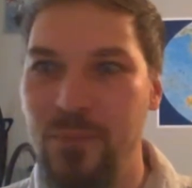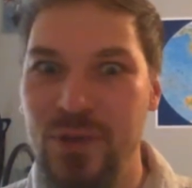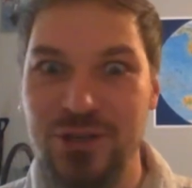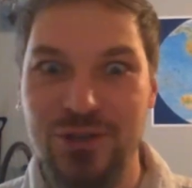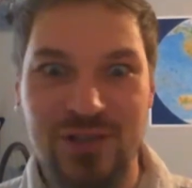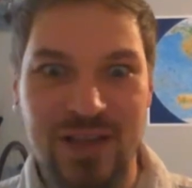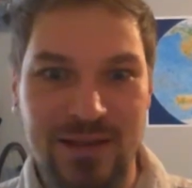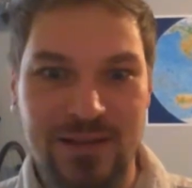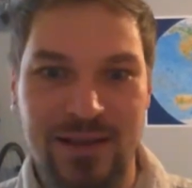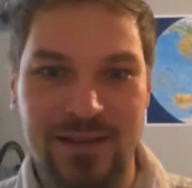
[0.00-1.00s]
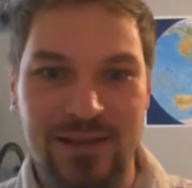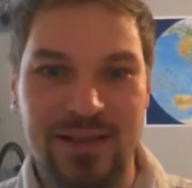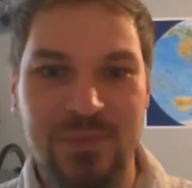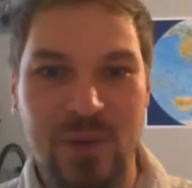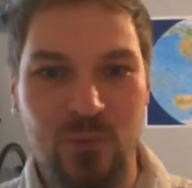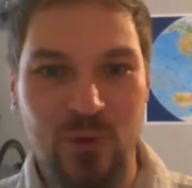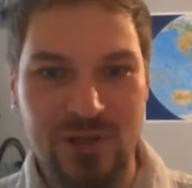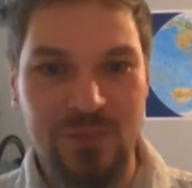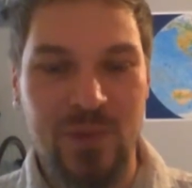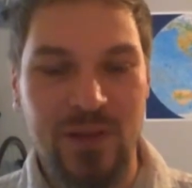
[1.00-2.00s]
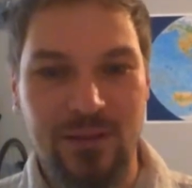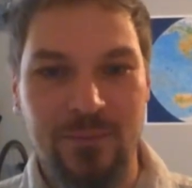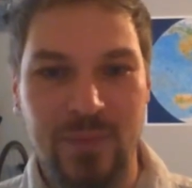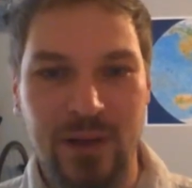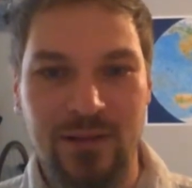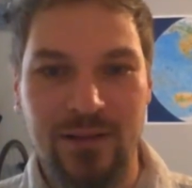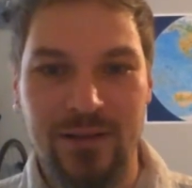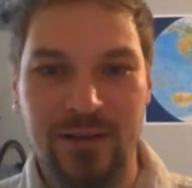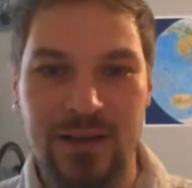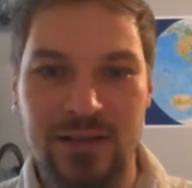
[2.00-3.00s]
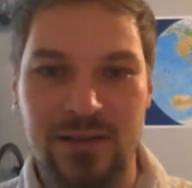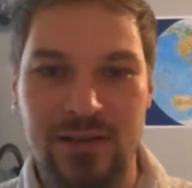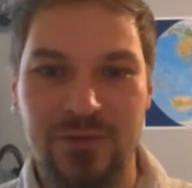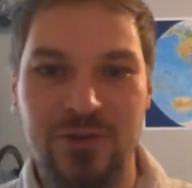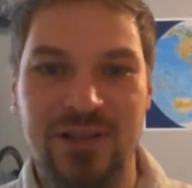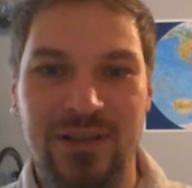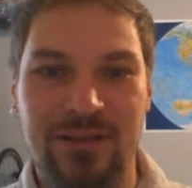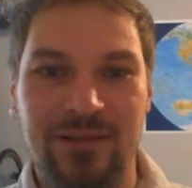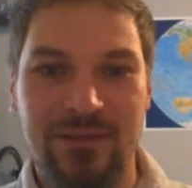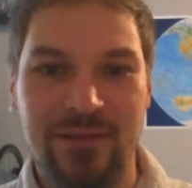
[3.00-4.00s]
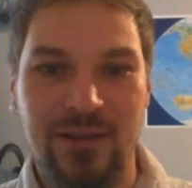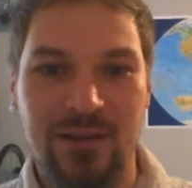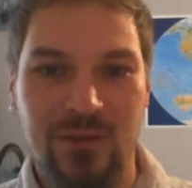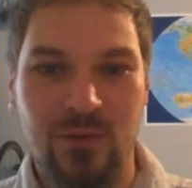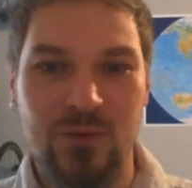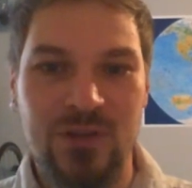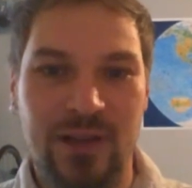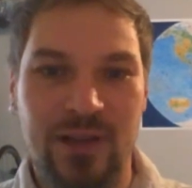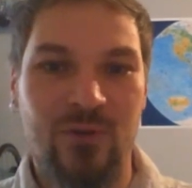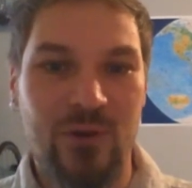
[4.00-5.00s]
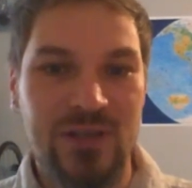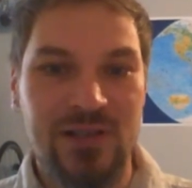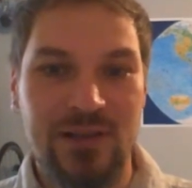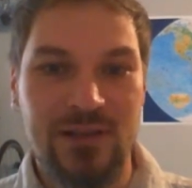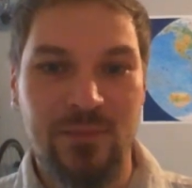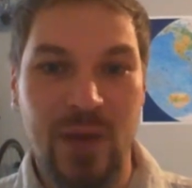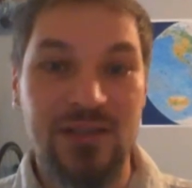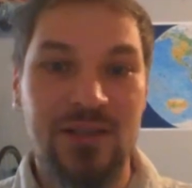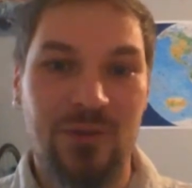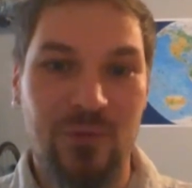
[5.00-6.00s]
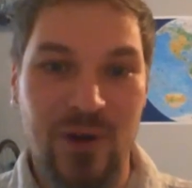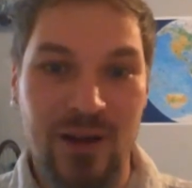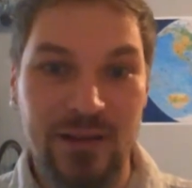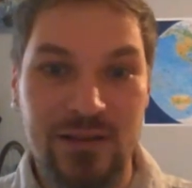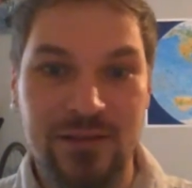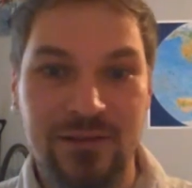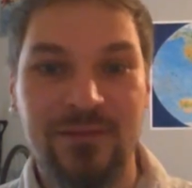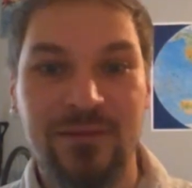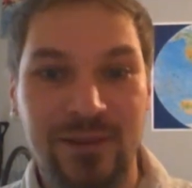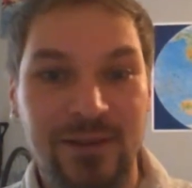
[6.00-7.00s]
ambitious as this map was, but nonetheless interesting looks at, for instance, bicycle rides.